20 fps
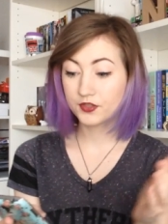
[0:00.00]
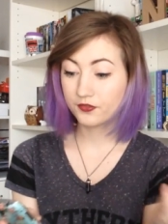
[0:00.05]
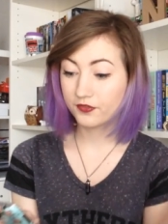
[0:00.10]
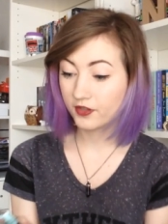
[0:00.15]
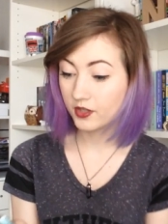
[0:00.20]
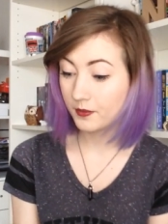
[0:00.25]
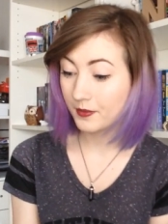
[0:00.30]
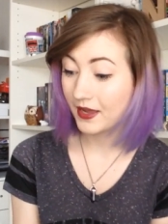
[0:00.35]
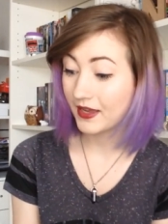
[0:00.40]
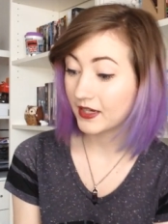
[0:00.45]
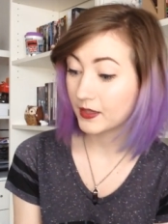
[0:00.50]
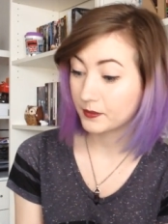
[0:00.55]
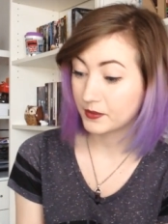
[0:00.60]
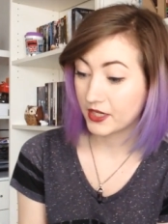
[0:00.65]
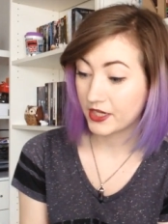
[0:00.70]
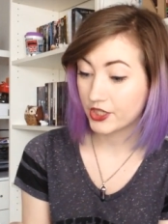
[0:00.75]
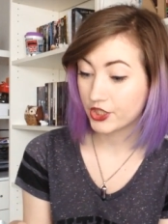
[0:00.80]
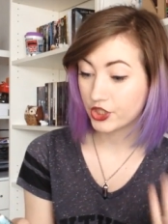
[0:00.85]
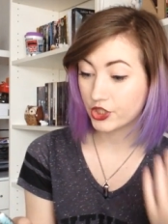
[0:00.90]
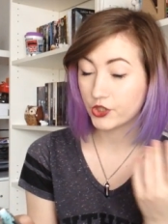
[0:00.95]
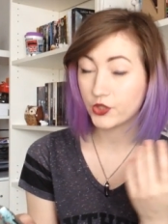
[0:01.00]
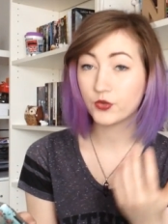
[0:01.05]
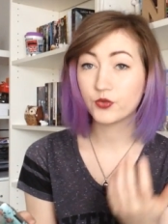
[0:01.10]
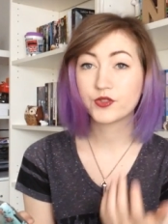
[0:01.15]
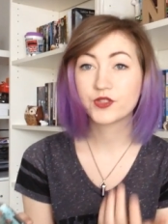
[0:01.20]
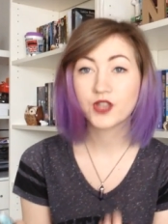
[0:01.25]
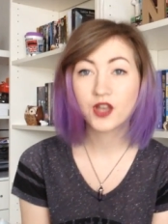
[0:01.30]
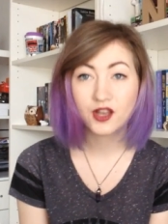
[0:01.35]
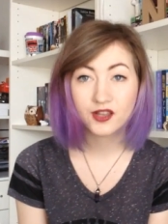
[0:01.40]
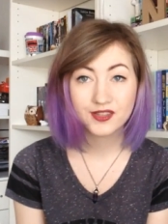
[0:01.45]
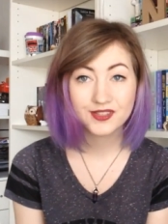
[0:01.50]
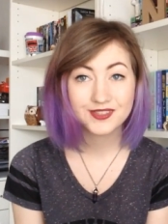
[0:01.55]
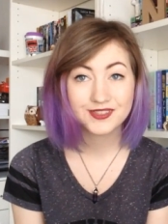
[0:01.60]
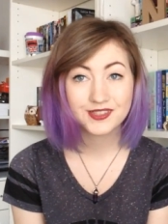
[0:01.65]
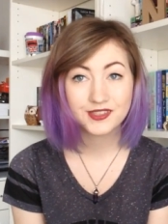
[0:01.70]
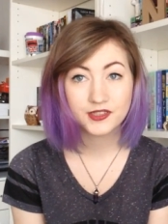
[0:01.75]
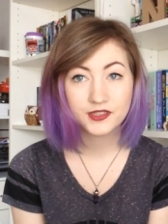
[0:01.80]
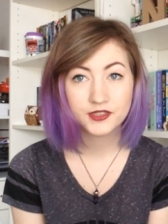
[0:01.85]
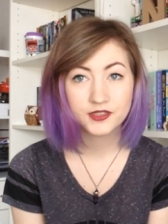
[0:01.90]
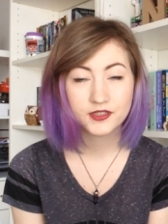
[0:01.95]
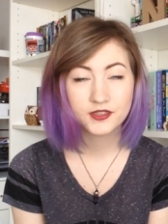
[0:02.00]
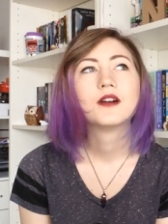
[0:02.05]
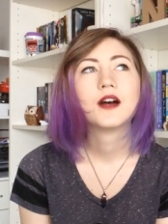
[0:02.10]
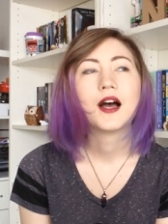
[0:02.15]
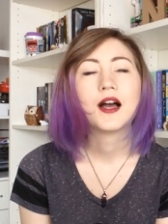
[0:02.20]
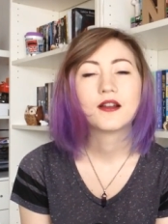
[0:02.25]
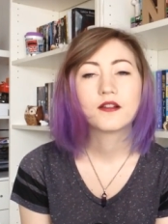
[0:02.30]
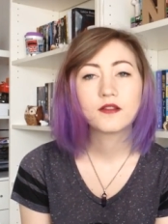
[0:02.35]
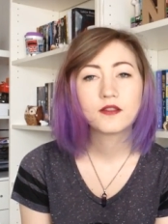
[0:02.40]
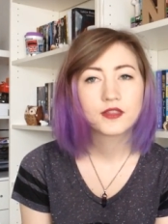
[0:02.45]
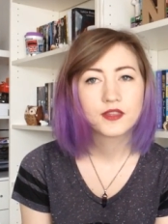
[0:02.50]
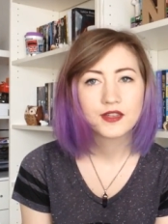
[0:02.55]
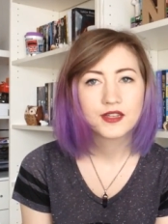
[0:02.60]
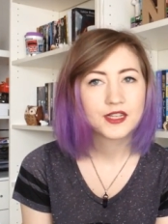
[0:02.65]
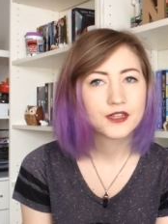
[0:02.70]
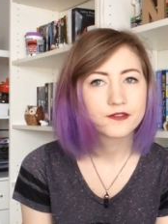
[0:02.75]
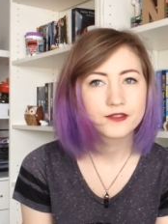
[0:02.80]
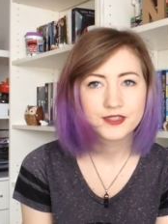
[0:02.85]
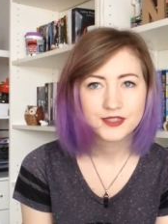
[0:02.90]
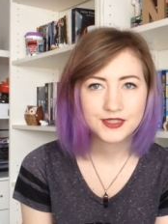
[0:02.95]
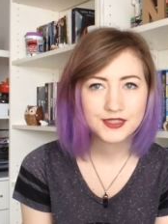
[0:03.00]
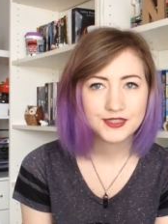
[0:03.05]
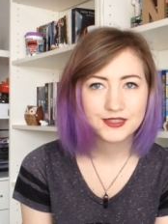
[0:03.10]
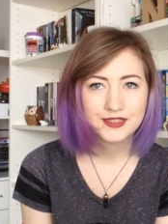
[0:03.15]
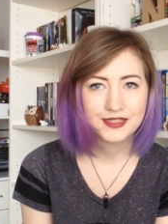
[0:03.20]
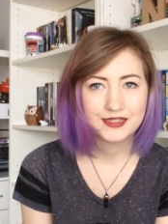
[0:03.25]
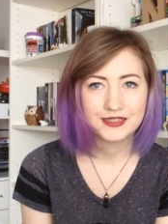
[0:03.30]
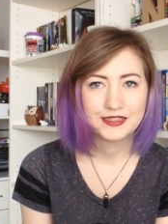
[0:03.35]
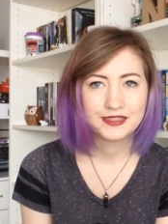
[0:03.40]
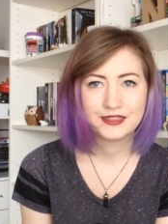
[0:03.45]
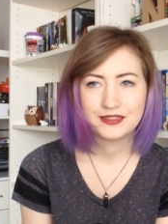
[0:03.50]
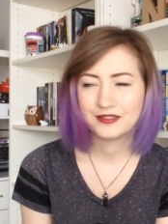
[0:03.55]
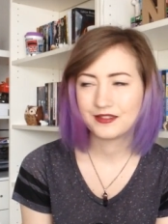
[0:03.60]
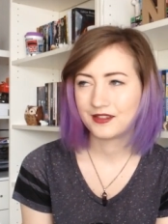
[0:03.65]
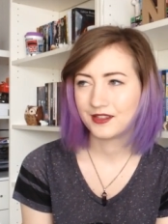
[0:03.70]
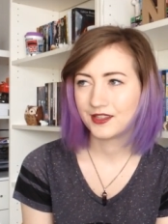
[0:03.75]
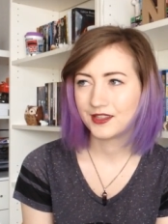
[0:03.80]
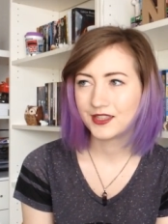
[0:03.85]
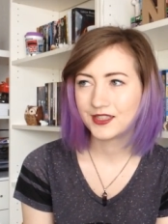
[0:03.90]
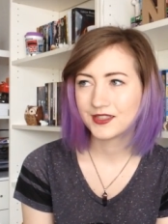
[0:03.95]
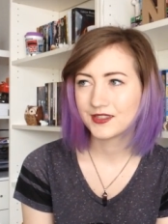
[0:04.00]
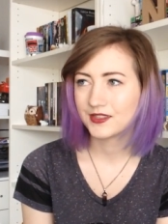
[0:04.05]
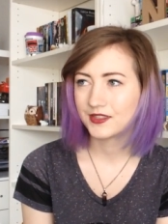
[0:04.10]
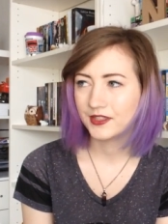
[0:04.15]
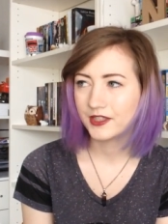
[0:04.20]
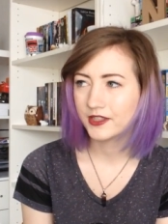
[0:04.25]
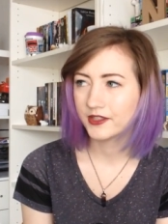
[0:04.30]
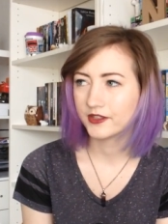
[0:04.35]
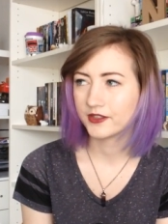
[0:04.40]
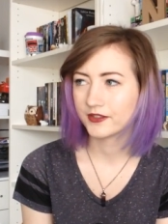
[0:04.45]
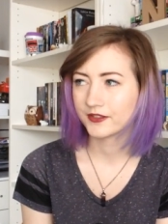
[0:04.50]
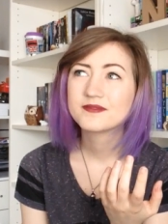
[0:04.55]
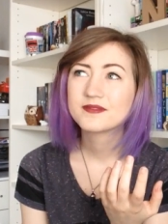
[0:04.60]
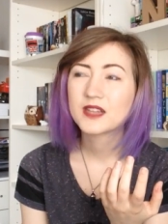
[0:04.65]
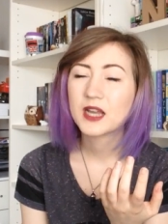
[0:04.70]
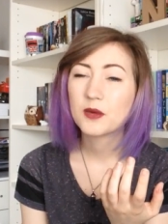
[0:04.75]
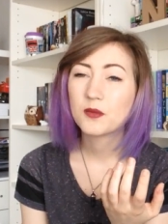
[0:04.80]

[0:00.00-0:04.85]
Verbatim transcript: to film adaptation you saw this year? I don't think I've seen any this year.